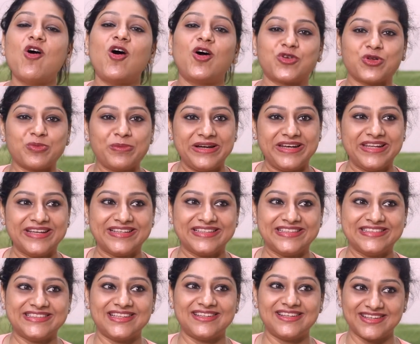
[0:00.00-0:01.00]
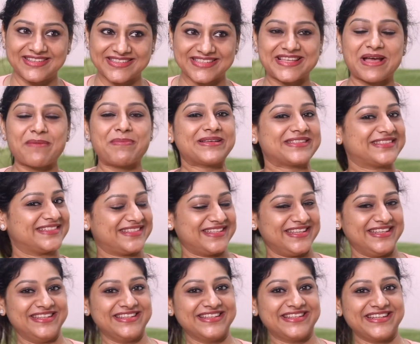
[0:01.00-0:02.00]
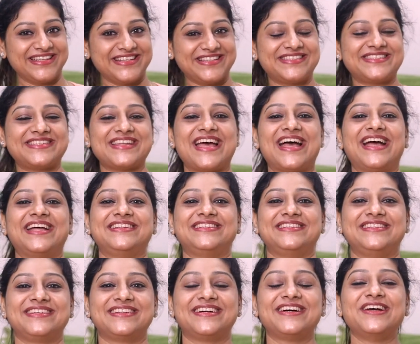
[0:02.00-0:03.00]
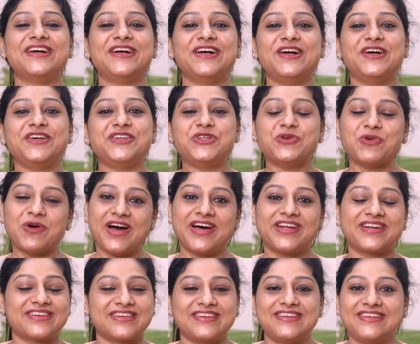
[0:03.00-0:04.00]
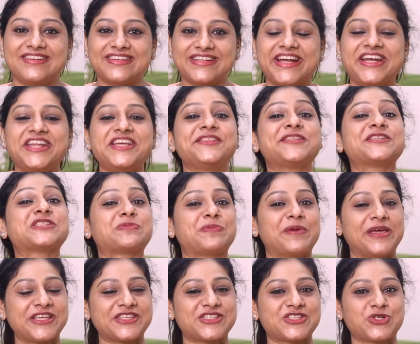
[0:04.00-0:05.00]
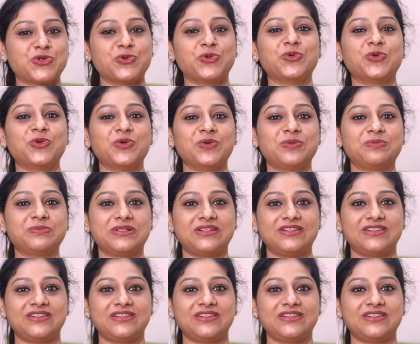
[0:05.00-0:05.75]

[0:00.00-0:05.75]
automatically the lungs capacity increased, and you are getting the space to